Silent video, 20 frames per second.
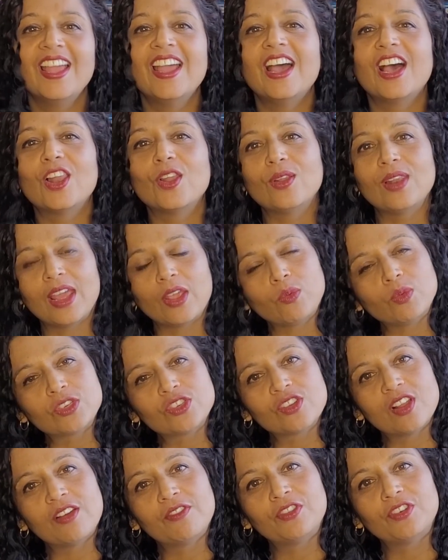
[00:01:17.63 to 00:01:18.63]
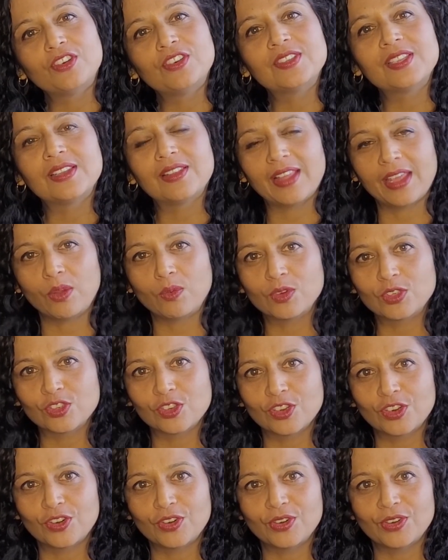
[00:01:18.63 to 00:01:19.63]
Hello, language lovers and language
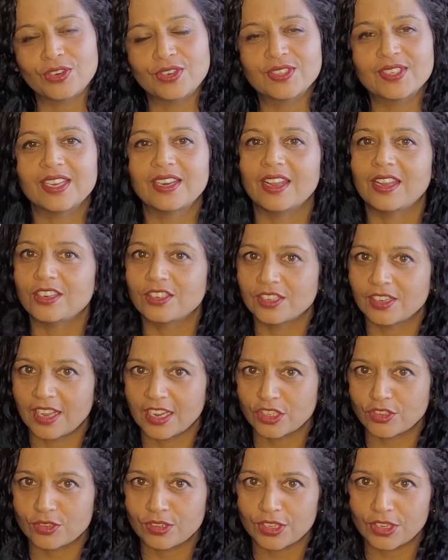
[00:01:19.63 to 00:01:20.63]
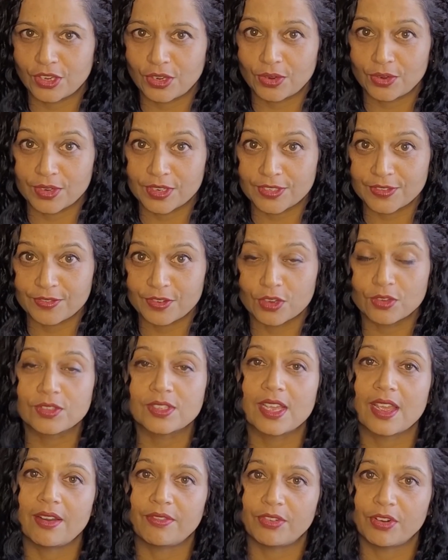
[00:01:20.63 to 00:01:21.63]
learners and intellectually curious
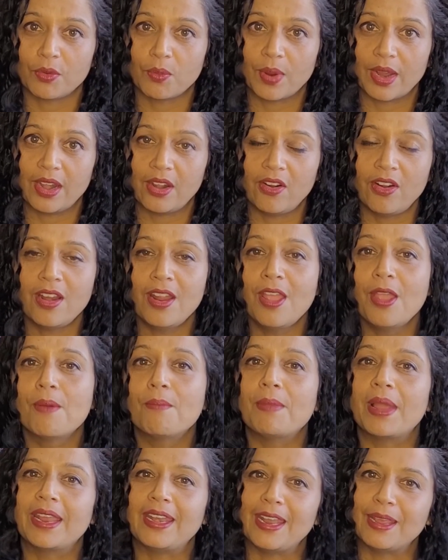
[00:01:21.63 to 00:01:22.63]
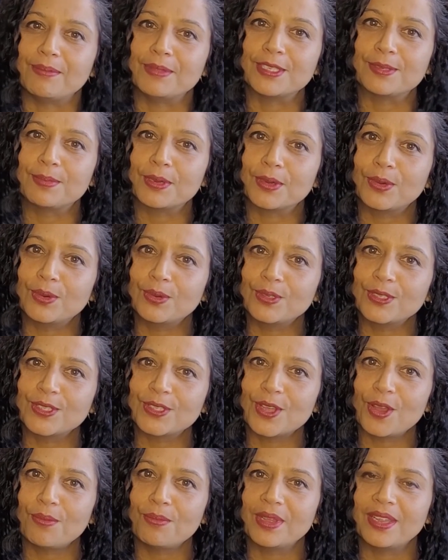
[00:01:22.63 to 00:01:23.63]
folks everywhere. My name is Bakul
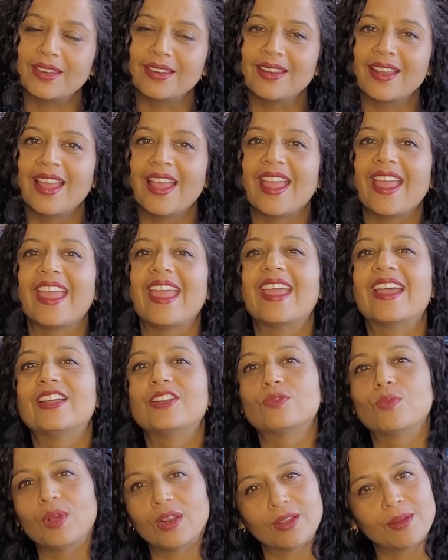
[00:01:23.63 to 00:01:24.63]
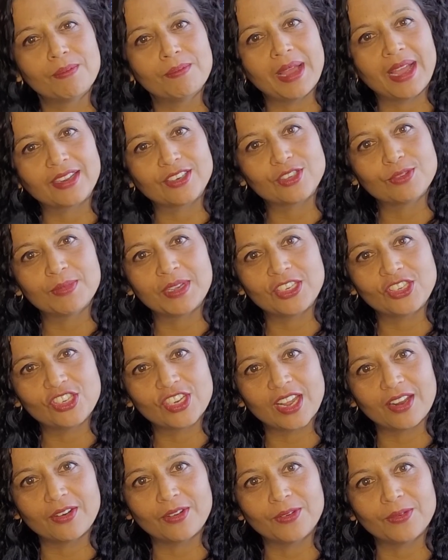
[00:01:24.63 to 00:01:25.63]
Soman, and welcome back to my
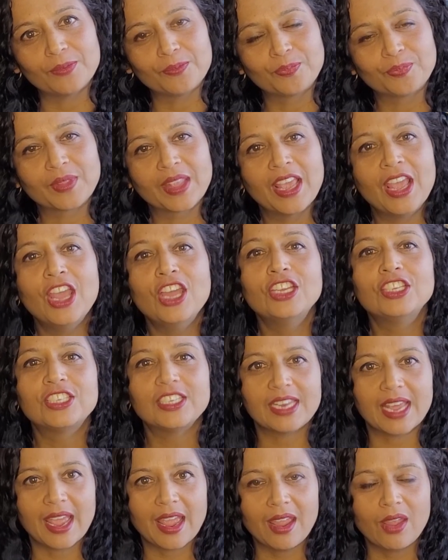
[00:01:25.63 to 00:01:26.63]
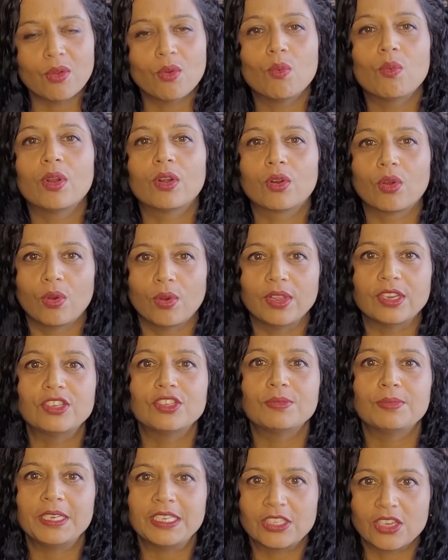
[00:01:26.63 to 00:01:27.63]
channel. Today, we're going
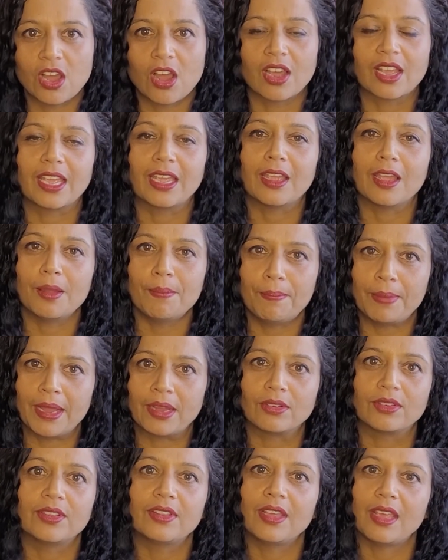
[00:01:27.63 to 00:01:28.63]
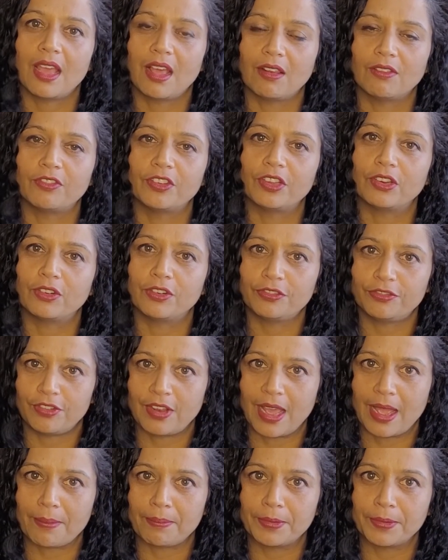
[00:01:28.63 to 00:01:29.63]
to be talking about the alveolar
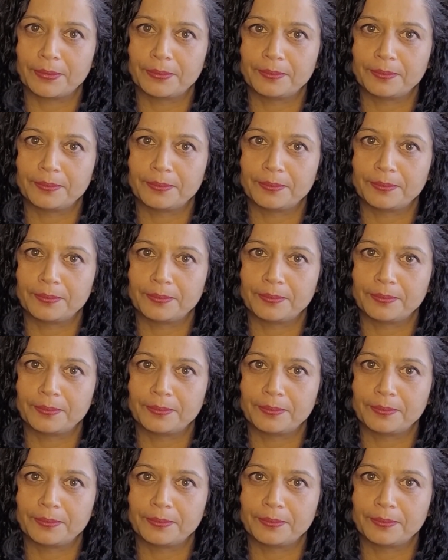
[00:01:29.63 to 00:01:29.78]
flap.